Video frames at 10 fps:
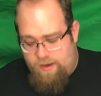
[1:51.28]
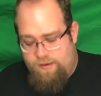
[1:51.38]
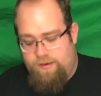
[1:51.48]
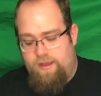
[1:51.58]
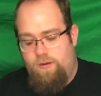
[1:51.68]

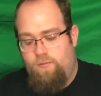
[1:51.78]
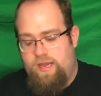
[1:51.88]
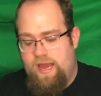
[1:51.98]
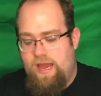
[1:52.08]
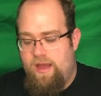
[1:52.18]
Then
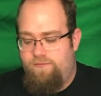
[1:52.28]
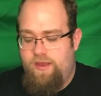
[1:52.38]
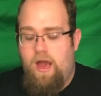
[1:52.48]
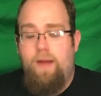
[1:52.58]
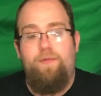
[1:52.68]
we have
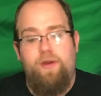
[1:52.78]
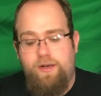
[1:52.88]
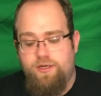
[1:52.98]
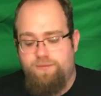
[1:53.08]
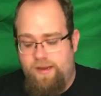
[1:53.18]
the
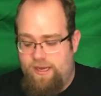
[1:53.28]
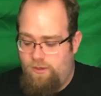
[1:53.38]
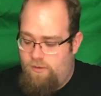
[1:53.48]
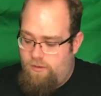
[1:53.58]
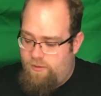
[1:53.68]
operator's
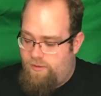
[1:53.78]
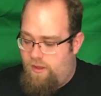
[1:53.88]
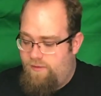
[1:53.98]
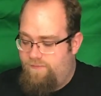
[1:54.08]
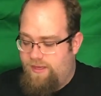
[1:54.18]
manual with
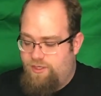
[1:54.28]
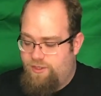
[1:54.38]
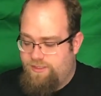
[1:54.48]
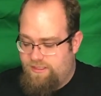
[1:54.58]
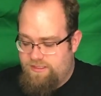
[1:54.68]
all the
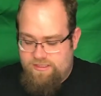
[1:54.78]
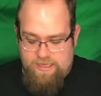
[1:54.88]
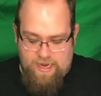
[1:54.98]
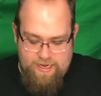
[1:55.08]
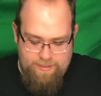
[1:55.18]
features
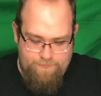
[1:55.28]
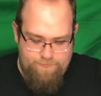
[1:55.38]
inside.